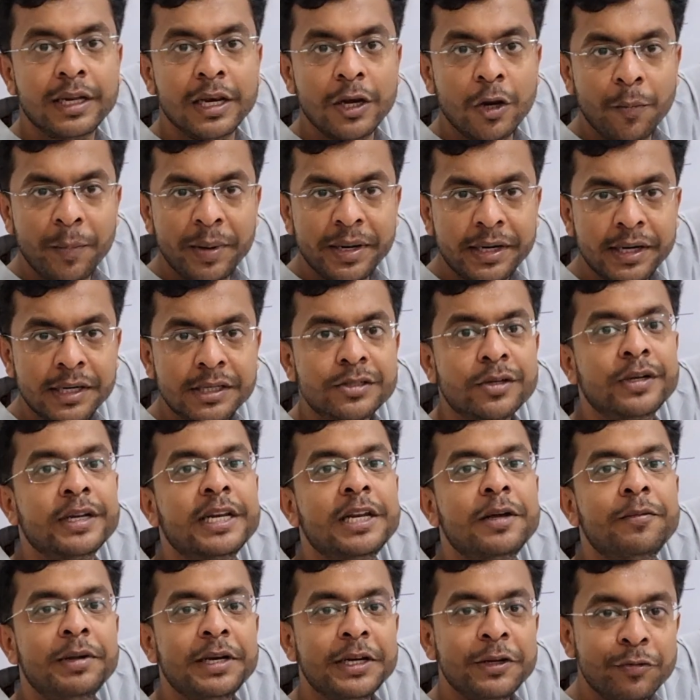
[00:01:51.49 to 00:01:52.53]
kilometers or
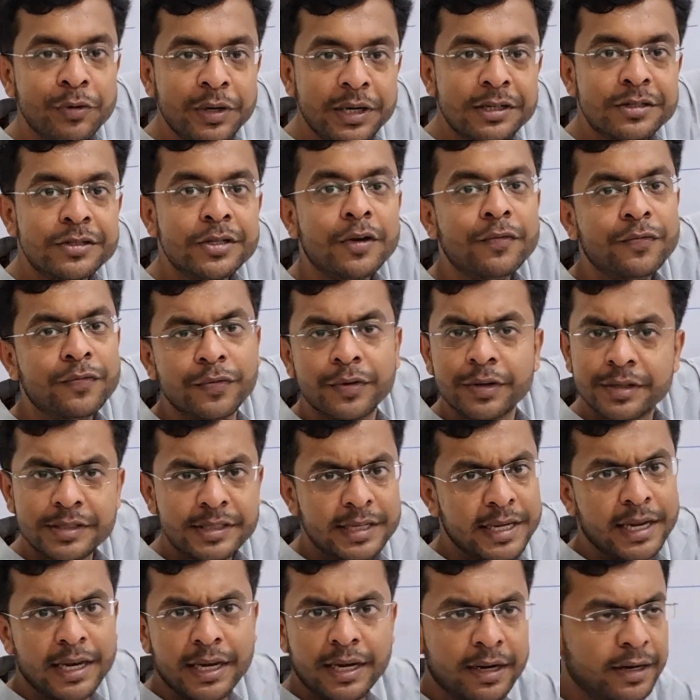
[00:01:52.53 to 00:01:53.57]
11 units of
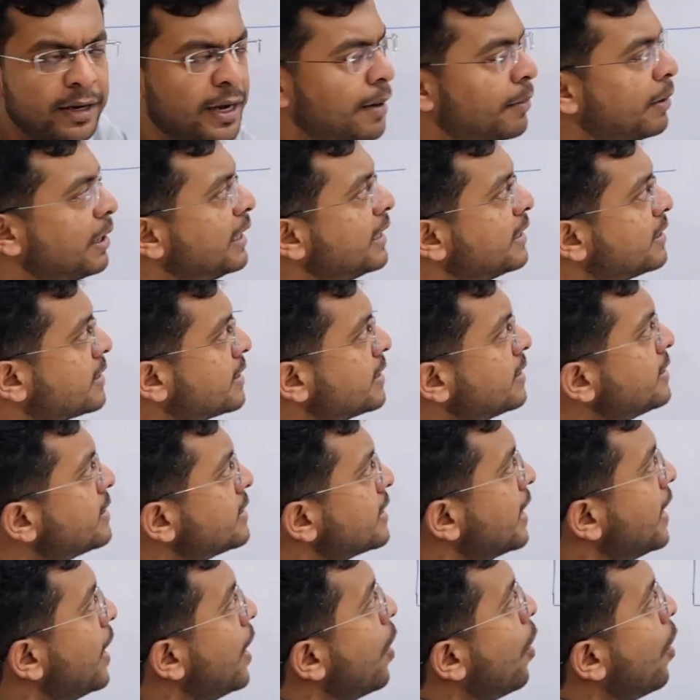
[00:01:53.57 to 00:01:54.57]
say travel distance,